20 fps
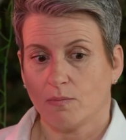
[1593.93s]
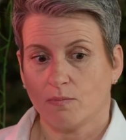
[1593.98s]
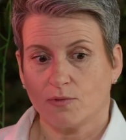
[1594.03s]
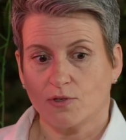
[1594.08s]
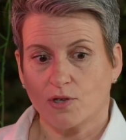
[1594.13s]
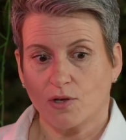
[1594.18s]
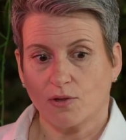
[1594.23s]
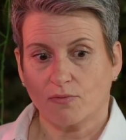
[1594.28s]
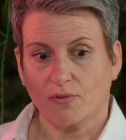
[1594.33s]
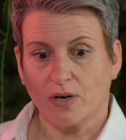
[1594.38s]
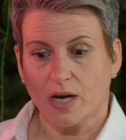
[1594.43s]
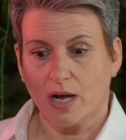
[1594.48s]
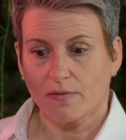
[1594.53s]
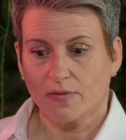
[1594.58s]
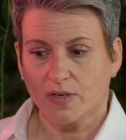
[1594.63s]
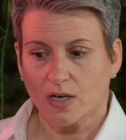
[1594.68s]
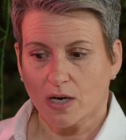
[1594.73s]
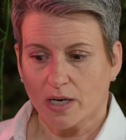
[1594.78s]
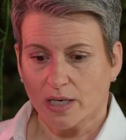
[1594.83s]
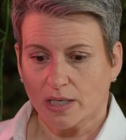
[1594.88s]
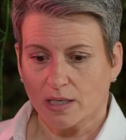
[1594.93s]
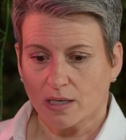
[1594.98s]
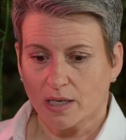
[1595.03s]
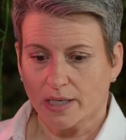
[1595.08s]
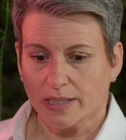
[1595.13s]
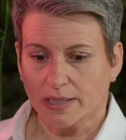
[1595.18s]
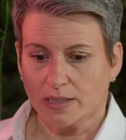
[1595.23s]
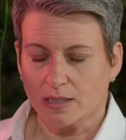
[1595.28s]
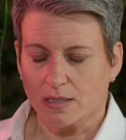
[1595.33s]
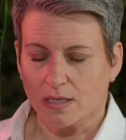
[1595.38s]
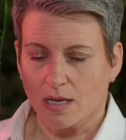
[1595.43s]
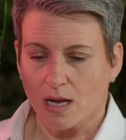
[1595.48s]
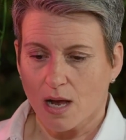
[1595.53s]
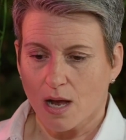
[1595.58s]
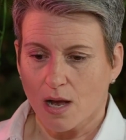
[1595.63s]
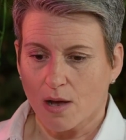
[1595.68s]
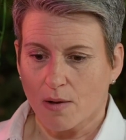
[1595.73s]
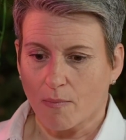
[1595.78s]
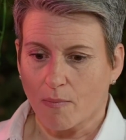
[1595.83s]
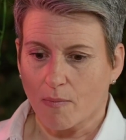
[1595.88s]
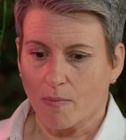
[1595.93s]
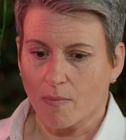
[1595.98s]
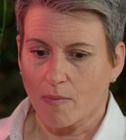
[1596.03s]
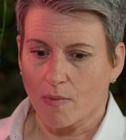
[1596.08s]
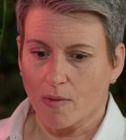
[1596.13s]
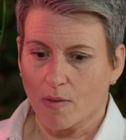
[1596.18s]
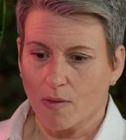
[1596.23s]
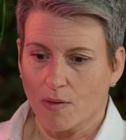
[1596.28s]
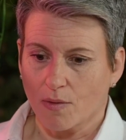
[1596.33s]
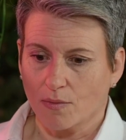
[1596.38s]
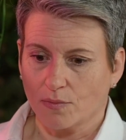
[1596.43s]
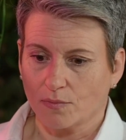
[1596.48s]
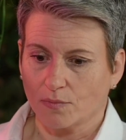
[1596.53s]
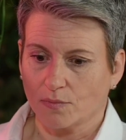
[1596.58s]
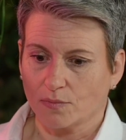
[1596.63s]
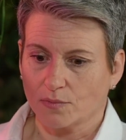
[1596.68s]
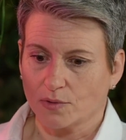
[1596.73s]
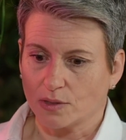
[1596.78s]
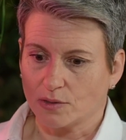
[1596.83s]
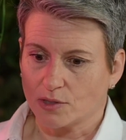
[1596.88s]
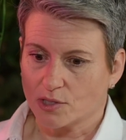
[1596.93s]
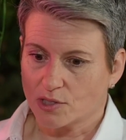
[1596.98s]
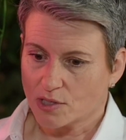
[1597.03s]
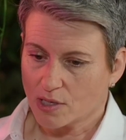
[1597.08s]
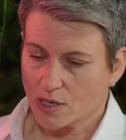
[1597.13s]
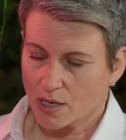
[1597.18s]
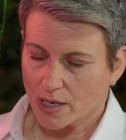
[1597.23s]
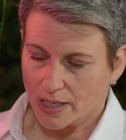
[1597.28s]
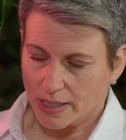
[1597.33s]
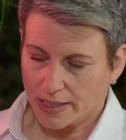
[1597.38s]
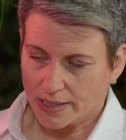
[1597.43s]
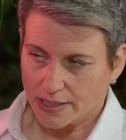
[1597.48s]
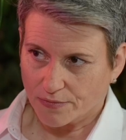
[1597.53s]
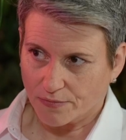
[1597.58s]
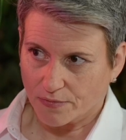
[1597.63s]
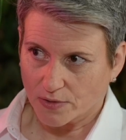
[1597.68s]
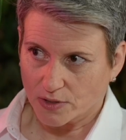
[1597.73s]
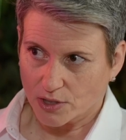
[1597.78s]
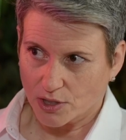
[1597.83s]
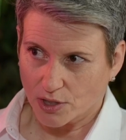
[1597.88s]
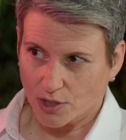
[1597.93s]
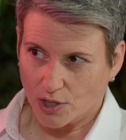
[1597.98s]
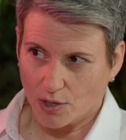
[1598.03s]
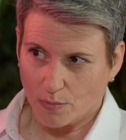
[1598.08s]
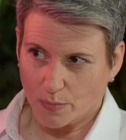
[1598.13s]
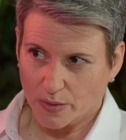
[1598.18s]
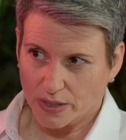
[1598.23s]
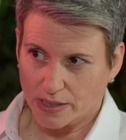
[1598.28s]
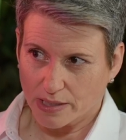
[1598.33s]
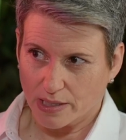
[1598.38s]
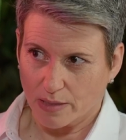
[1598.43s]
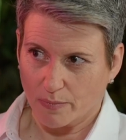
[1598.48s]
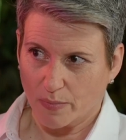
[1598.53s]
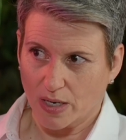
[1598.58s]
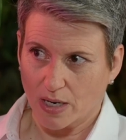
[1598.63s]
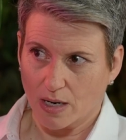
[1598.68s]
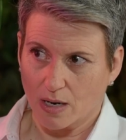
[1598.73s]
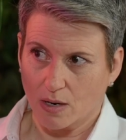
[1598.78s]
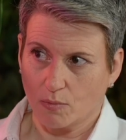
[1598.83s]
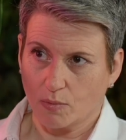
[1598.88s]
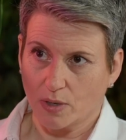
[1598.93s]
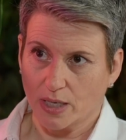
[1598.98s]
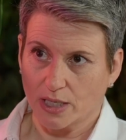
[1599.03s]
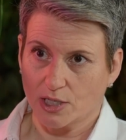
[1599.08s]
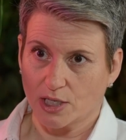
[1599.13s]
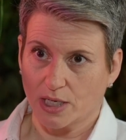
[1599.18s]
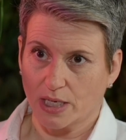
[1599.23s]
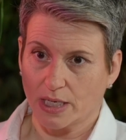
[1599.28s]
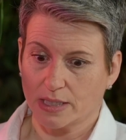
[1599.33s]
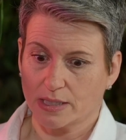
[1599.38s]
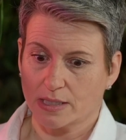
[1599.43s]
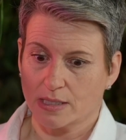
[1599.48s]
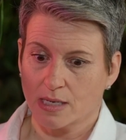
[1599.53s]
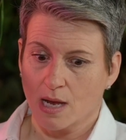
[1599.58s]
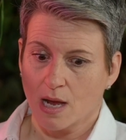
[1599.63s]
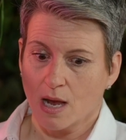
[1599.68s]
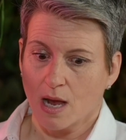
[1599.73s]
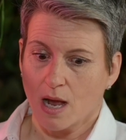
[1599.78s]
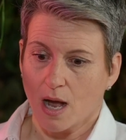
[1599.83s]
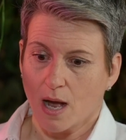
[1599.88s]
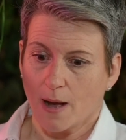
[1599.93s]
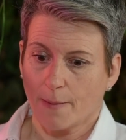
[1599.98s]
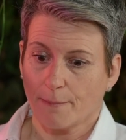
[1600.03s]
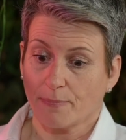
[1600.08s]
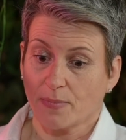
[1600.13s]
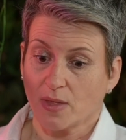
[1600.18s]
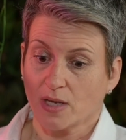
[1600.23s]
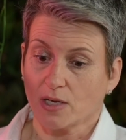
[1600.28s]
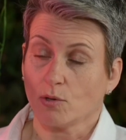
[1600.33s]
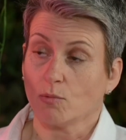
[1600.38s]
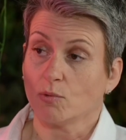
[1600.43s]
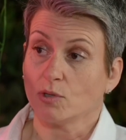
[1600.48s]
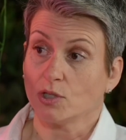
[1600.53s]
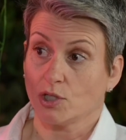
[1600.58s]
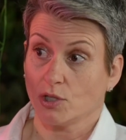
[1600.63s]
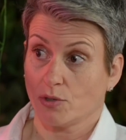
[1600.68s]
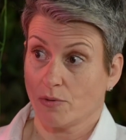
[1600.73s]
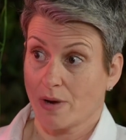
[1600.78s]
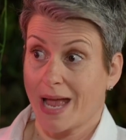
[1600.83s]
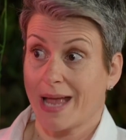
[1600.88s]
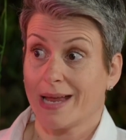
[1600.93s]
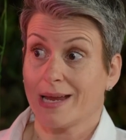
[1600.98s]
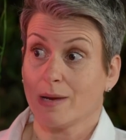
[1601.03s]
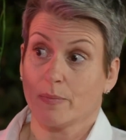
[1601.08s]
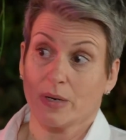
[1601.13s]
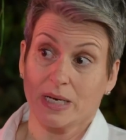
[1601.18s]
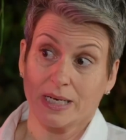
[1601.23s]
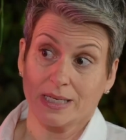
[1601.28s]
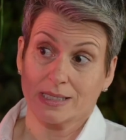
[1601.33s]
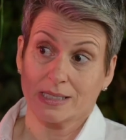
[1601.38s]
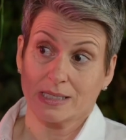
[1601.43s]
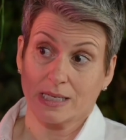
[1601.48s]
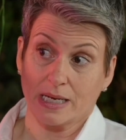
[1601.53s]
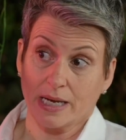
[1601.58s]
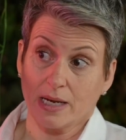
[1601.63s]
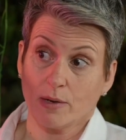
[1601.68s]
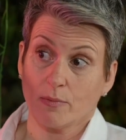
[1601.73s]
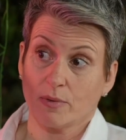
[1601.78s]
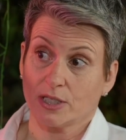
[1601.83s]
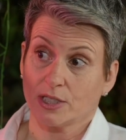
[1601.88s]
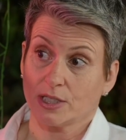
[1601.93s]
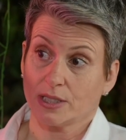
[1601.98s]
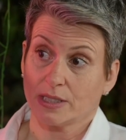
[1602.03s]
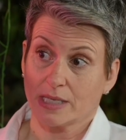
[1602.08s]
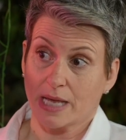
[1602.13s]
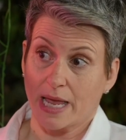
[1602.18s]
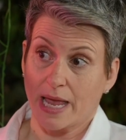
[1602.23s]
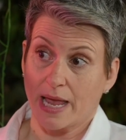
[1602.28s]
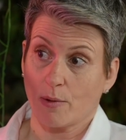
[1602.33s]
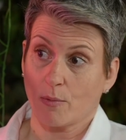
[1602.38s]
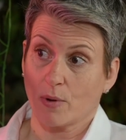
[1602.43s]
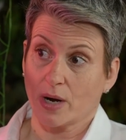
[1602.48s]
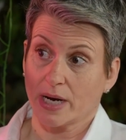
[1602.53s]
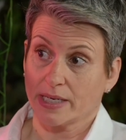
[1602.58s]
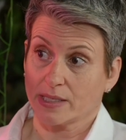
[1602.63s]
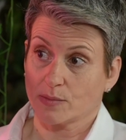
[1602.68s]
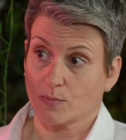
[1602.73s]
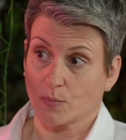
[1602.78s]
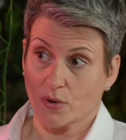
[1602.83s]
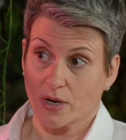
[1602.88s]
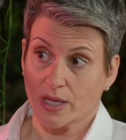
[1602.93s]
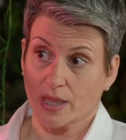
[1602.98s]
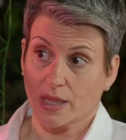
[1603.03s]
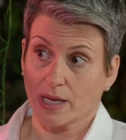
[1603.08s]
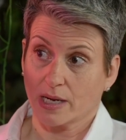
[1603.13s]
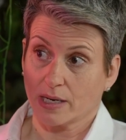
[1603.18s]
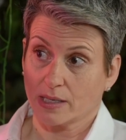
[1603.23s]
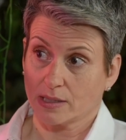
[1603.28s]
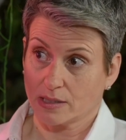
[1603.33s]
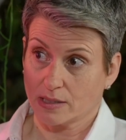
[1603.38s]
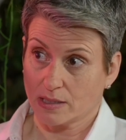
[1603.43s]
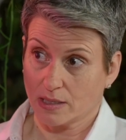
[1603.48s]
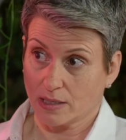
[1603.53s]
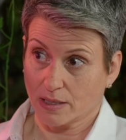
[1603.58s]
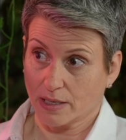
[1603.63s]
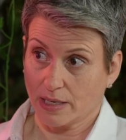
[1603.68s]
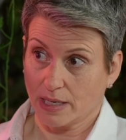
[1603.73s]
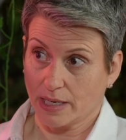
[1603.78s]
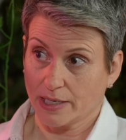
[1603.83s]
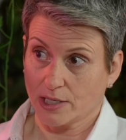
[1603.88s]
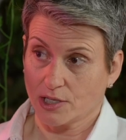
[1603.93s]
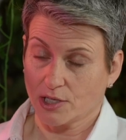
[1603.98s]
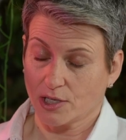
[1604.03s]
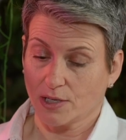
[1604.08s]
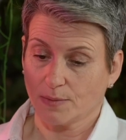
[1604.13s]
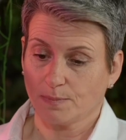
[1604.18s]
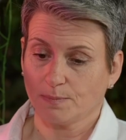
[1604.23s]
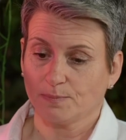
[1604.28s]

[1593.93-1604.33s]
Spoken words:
So the Recover guidelines, slightly different to human CPR, which is that you would do ABC, which is airways, breathing and circulation.